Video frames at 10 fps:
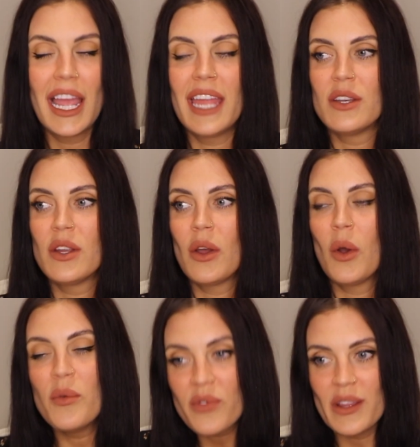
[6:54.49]
and
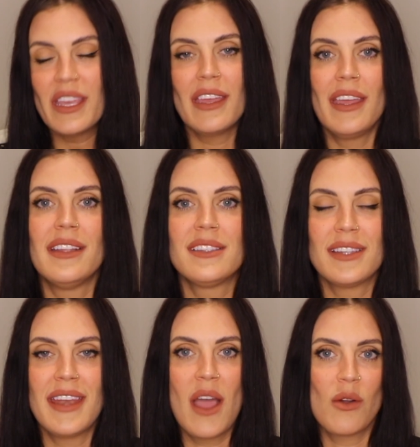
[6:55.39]
hopefully it's
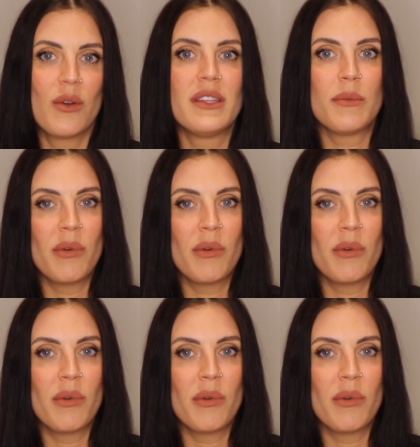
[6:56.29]
now going to